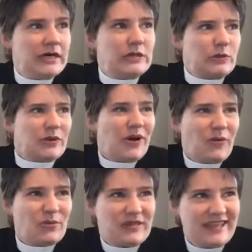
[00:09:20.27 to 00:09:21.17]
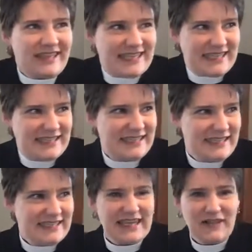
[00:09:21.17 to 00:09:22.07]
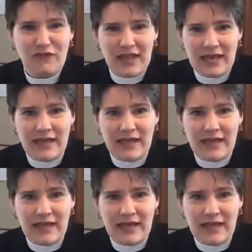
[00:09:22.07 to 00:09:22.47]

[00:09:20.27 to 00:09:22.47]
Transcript: oh, Jesus, 6 feet.